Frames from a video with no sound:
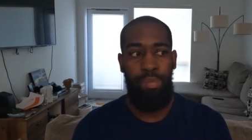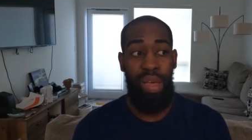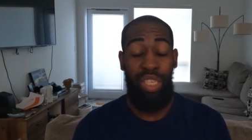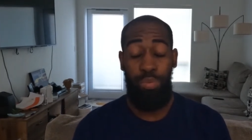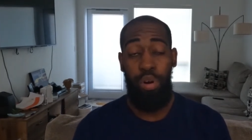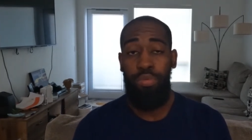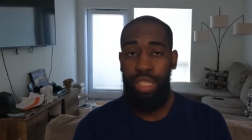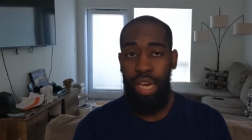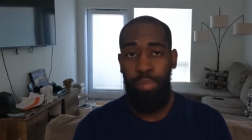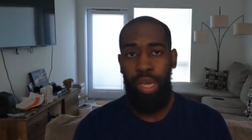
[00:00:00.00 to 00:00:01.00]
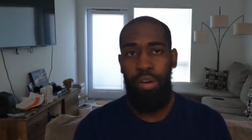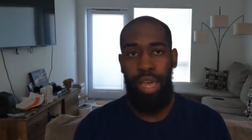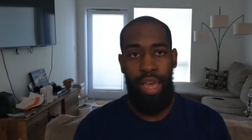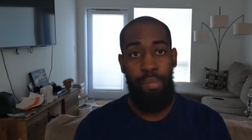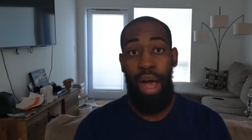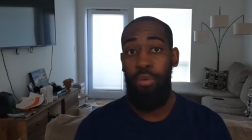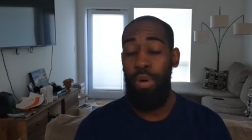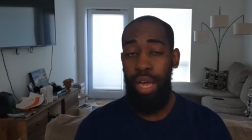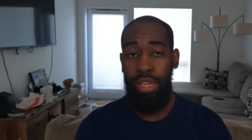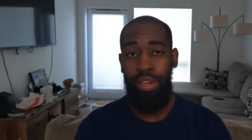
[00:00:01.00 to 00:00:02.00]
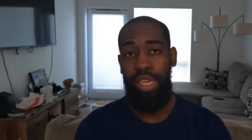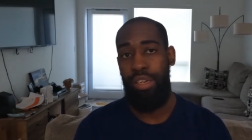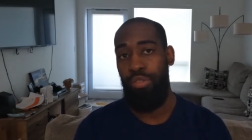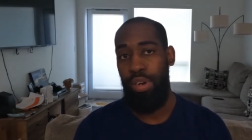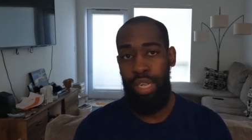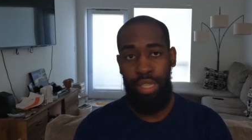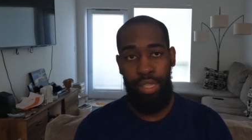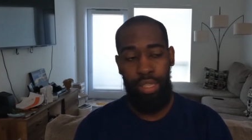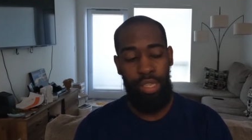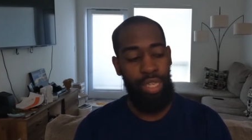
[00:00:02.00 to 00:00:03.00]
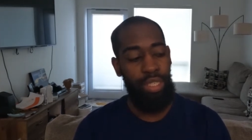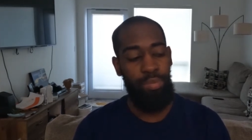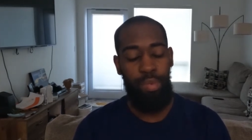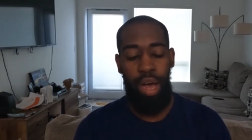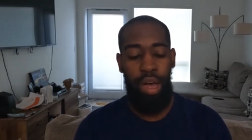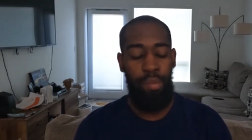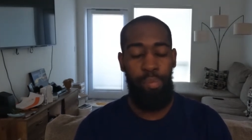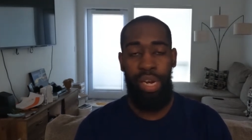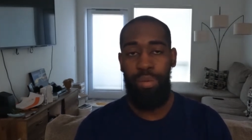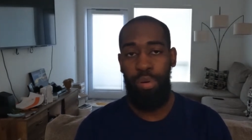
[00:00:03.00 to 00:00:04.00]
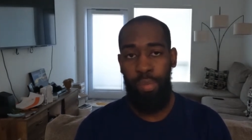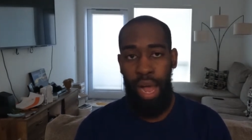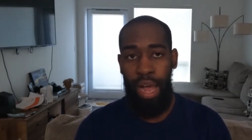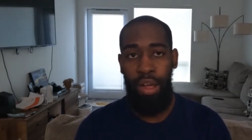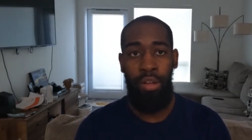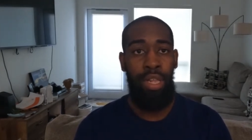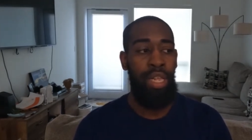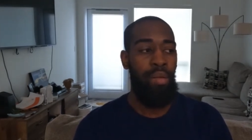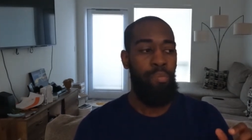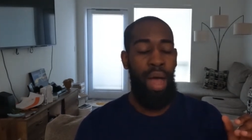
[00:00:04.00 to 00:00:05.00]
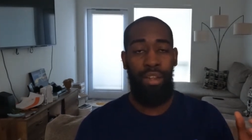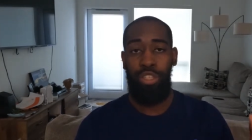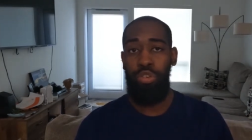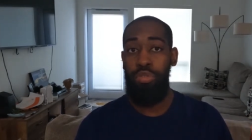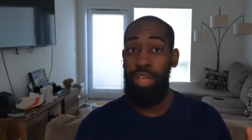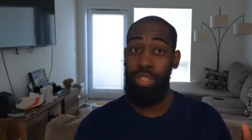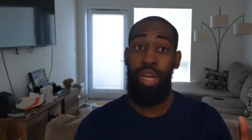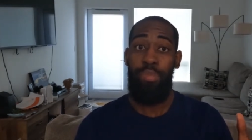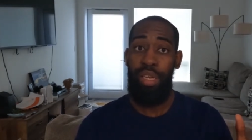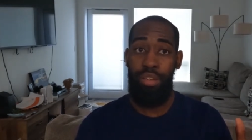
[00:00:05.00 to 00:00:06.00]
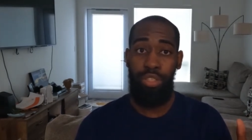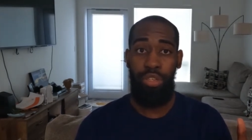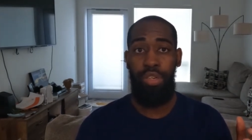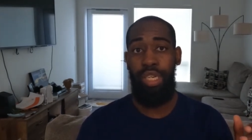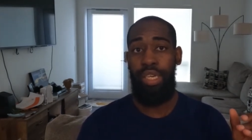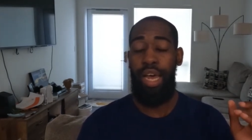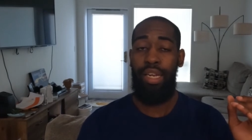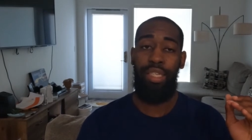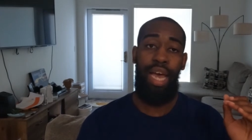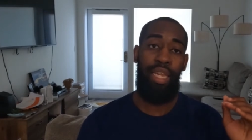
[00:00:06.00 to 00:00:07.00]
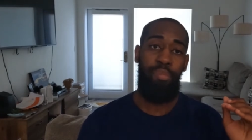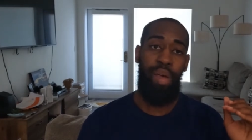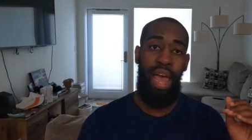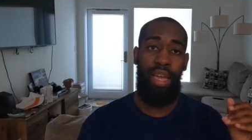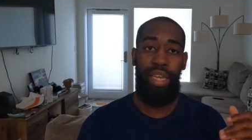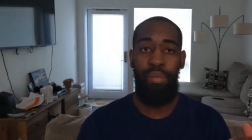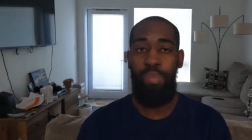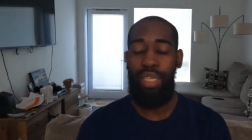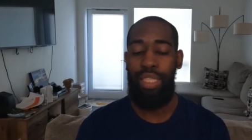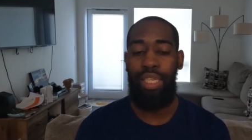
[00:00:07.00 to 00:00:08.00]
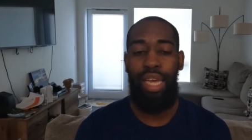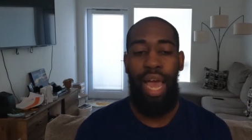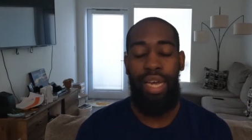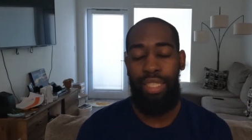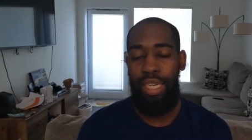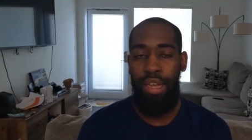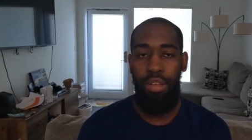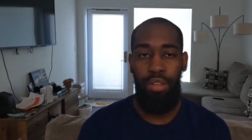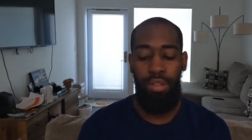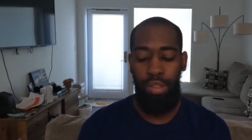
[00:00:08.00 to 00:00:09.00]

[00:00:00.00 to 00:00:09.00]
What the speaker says: Pace Pro would tell me, okay, mile 1, you need to do it at this minute per mile. Mile 2, there's an uphill, so you need to kind of dial it back. And basically I could tell